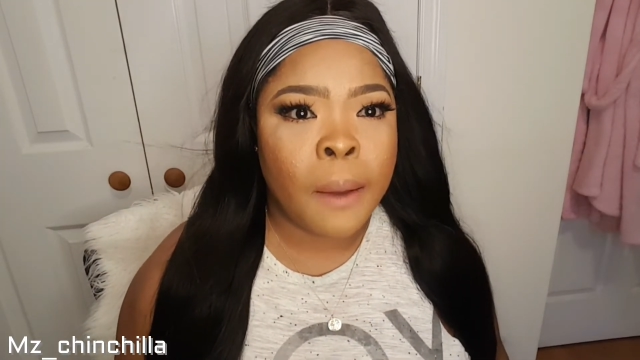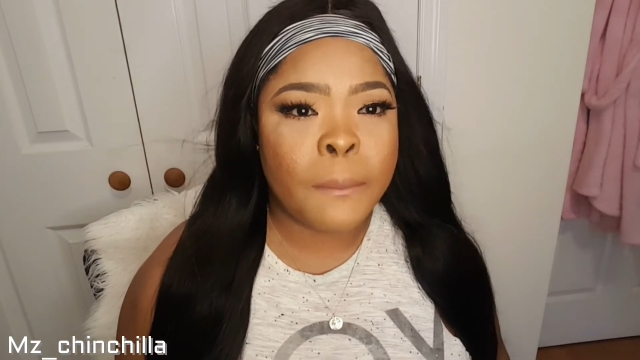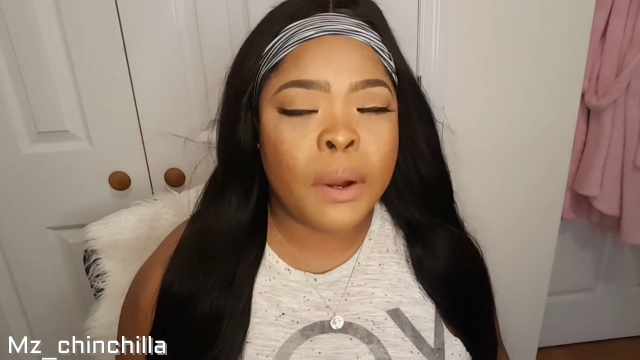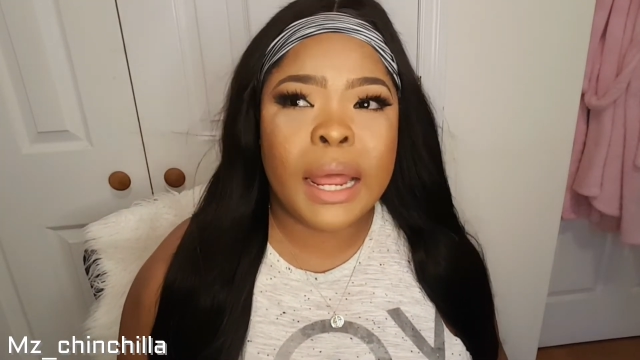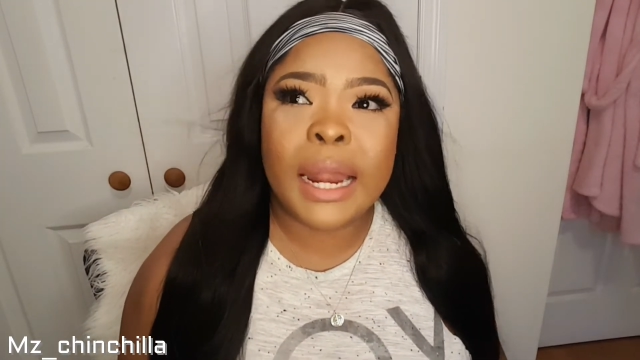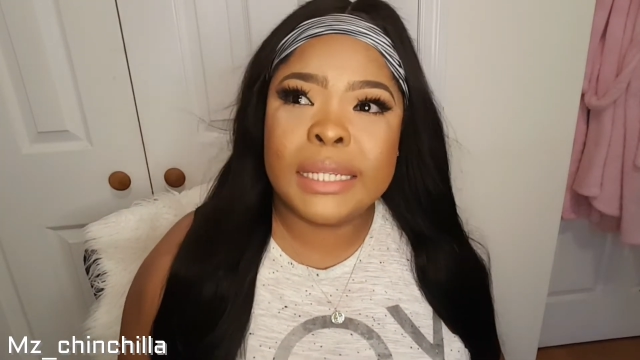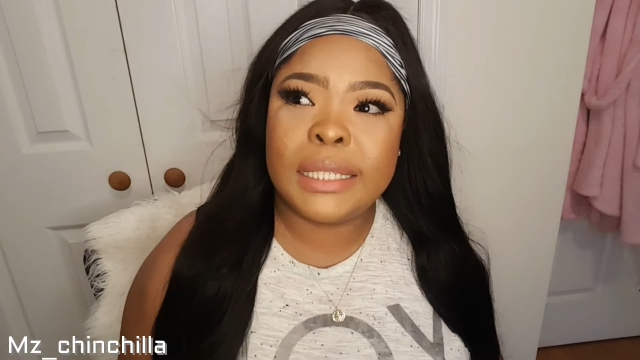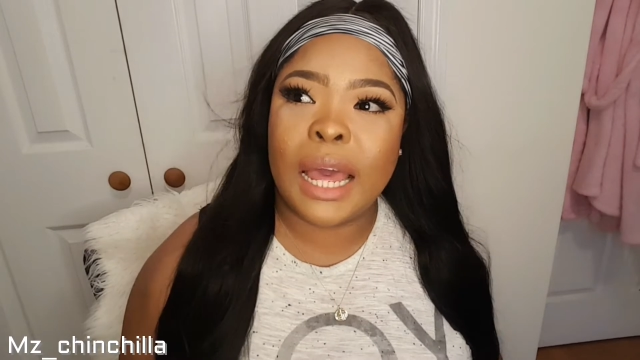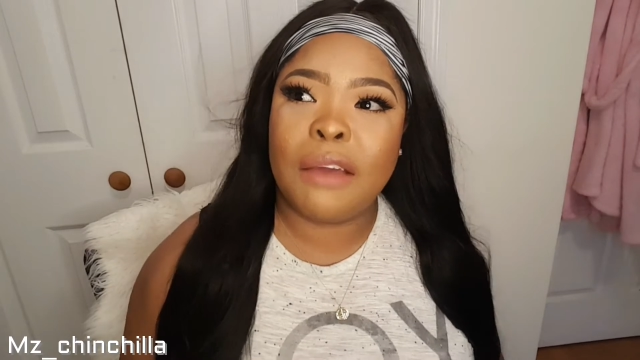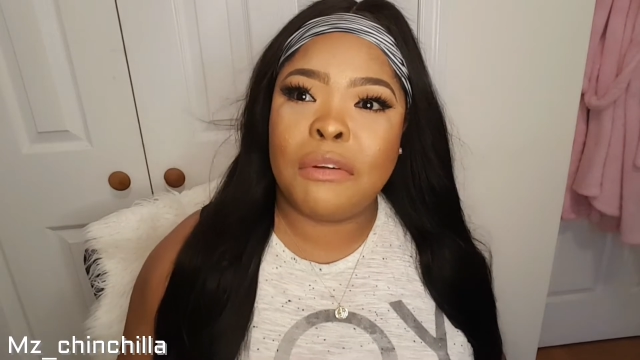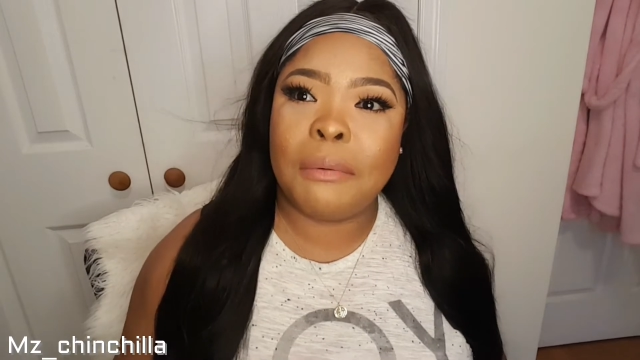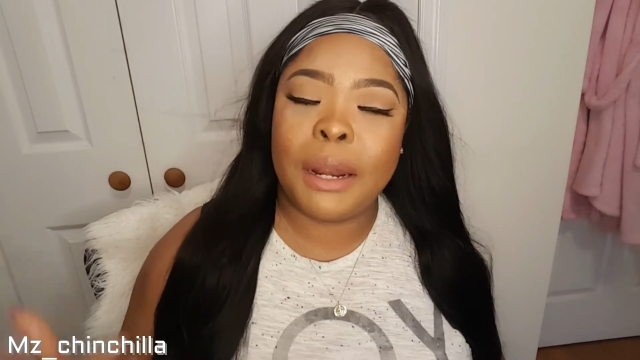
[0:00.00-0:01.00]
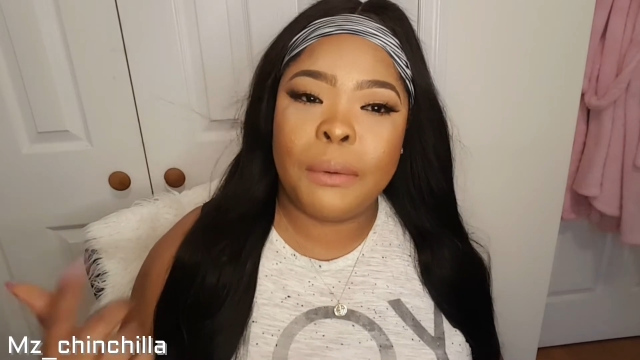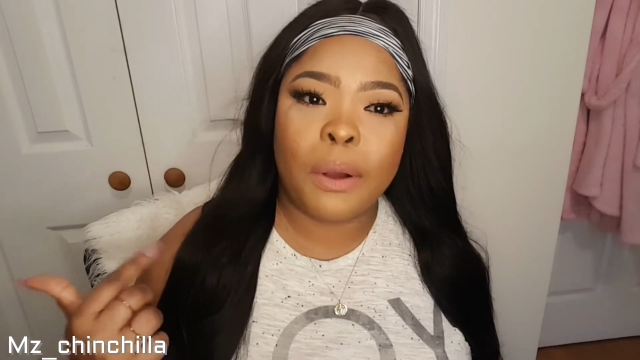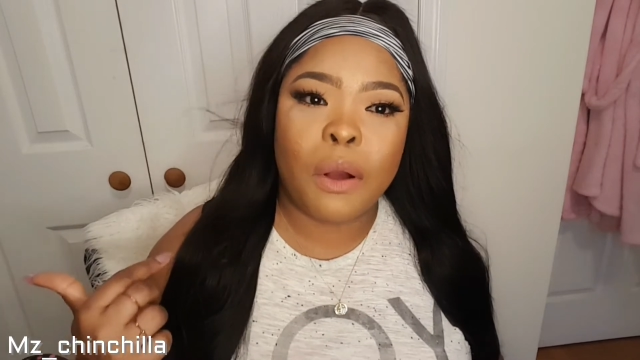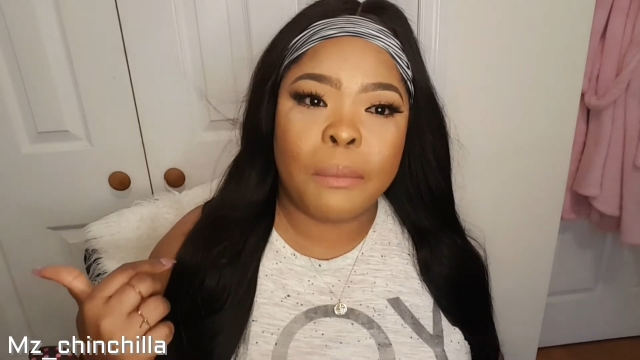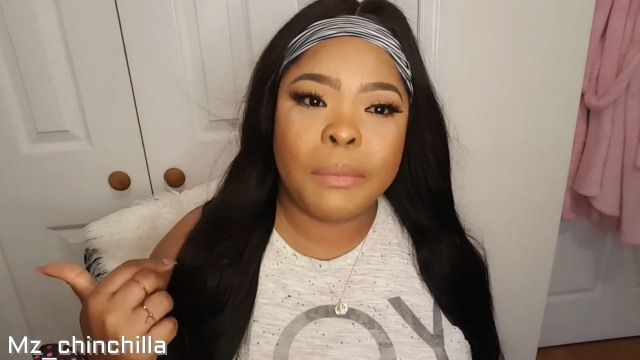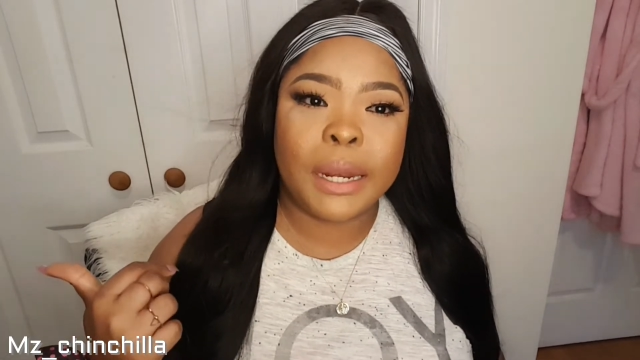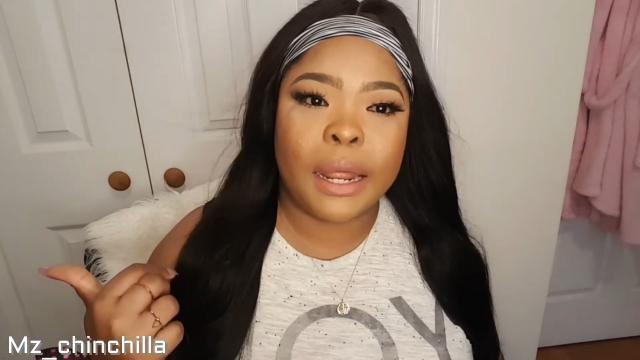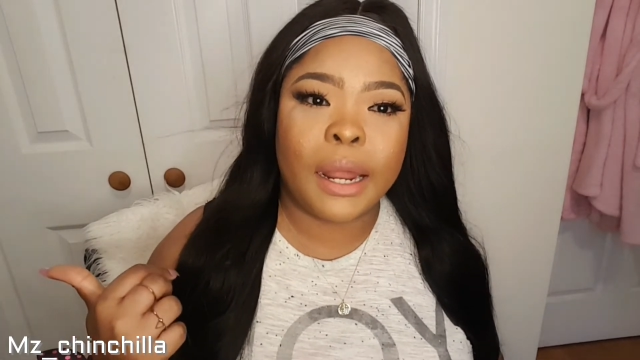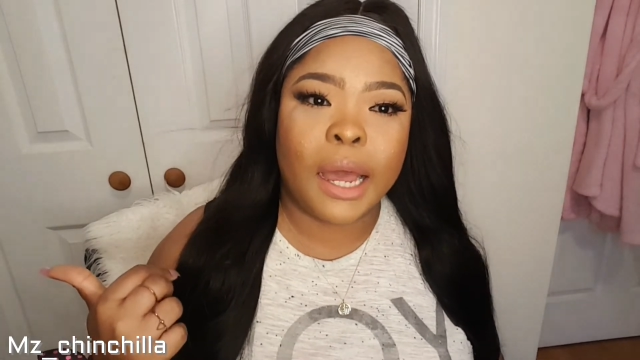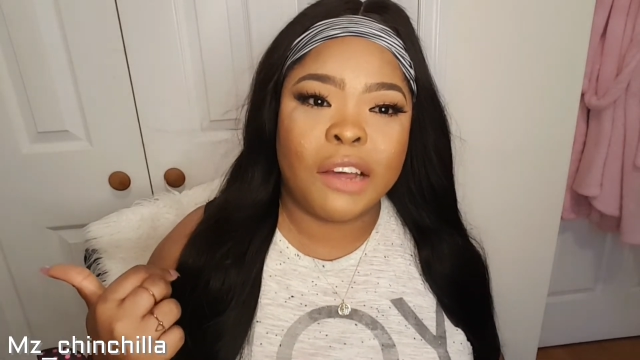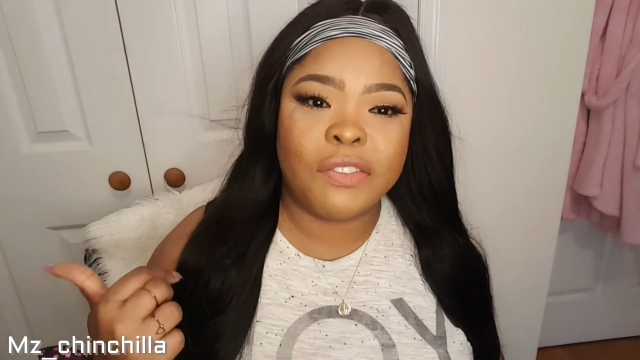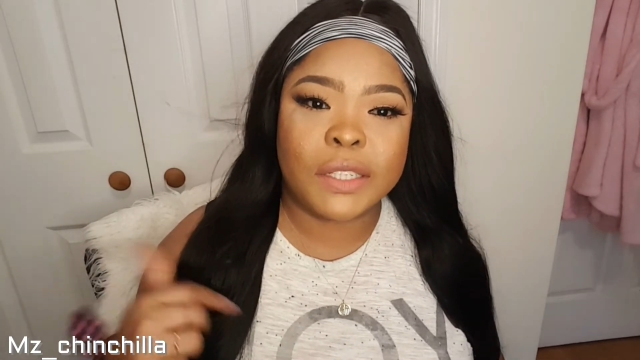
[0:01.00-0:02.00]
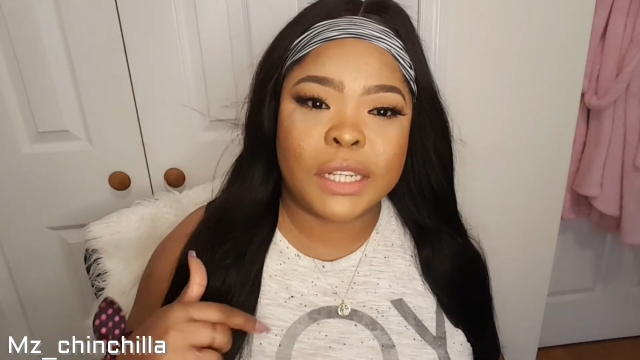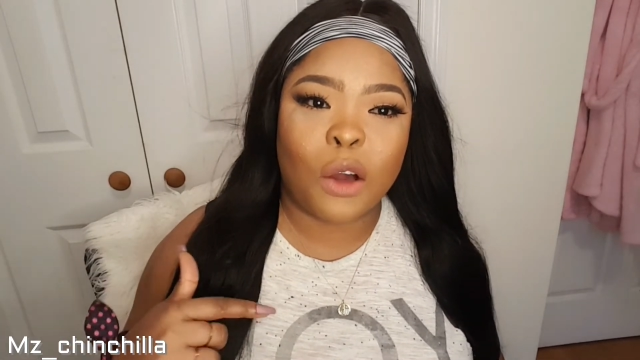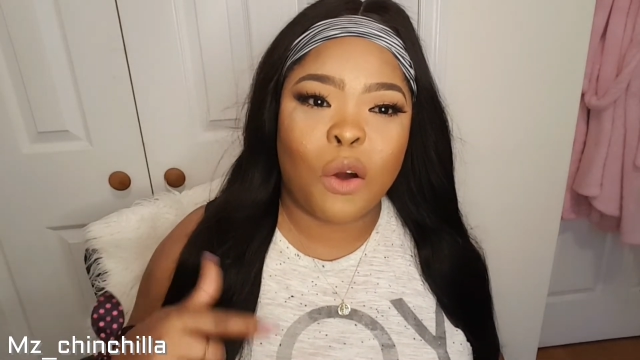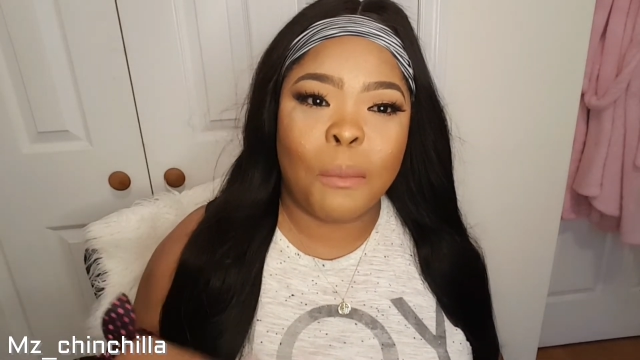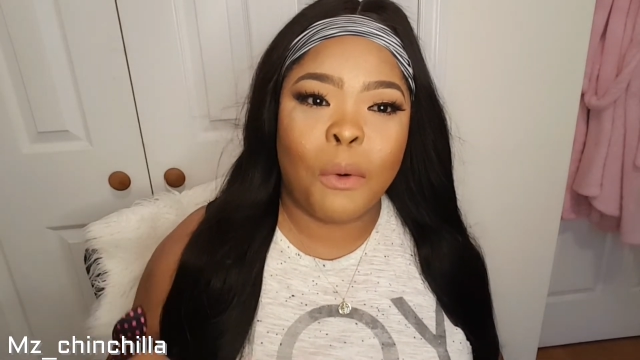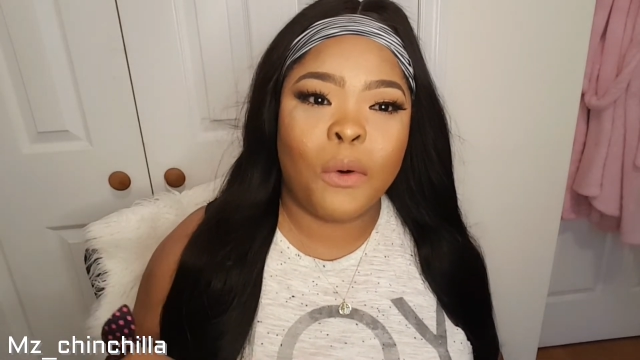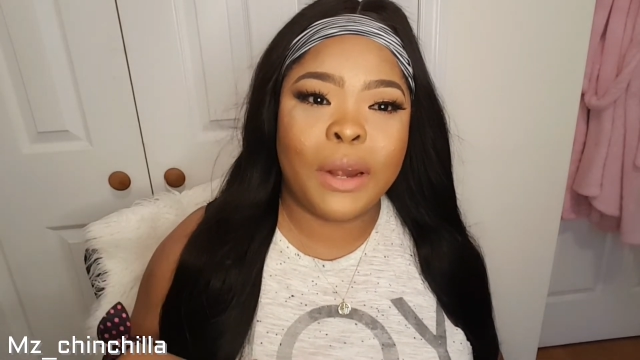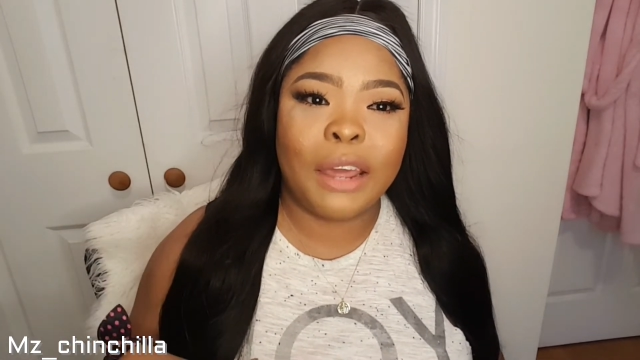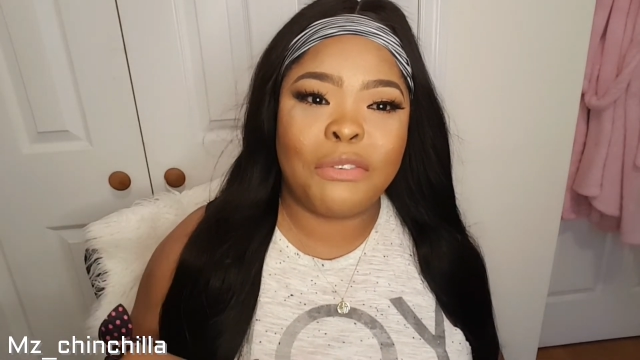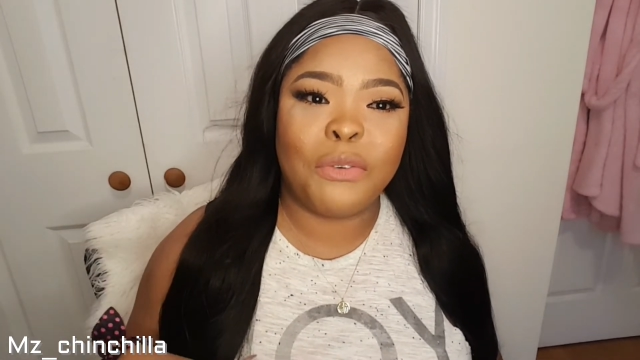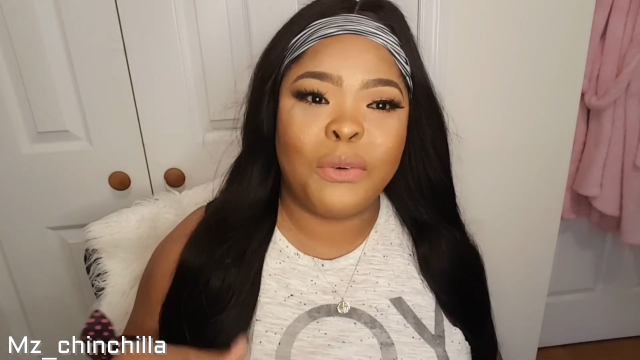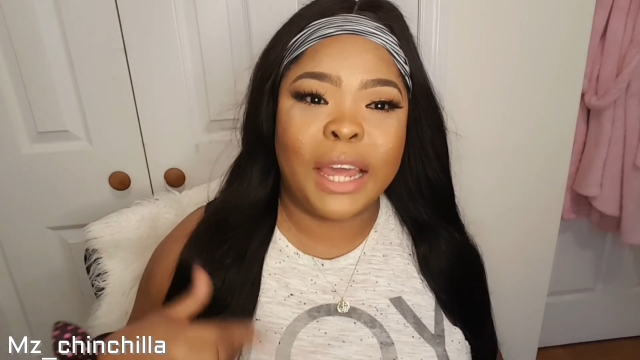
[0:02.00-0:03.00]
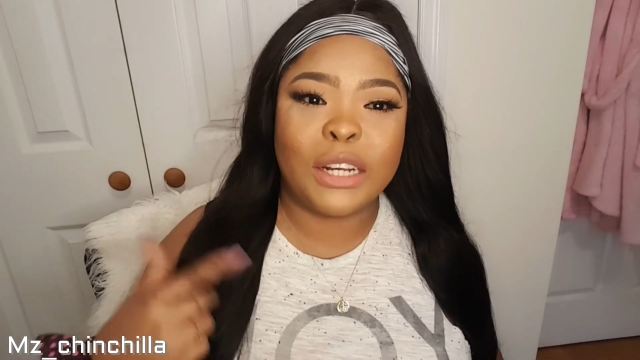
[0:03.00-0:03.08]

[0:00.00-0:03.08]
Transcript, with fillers: I realized that everybody were coming at the office I come out left way.